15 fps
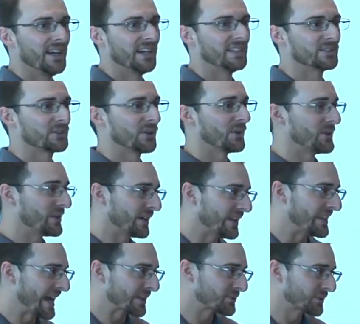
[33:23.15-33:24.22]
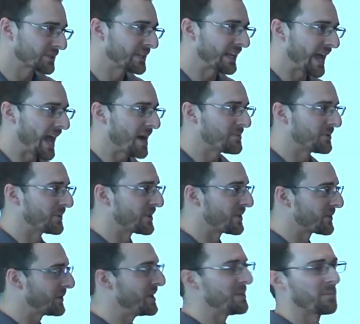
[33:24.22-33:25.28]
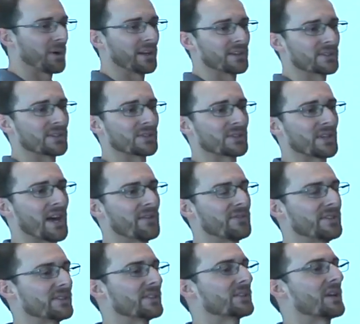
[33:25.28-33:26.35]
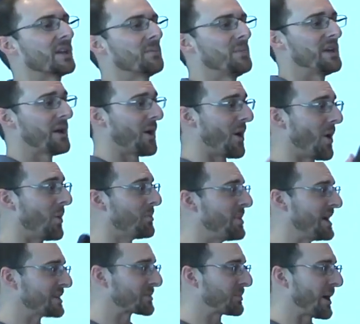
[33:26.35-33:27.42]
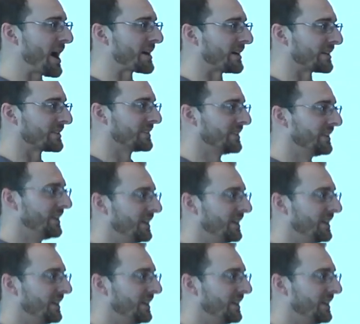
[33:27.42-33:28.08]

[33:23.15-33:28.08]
And so th that's what's going to happen with the 3D printers and stuff is it's going to be a home-based product.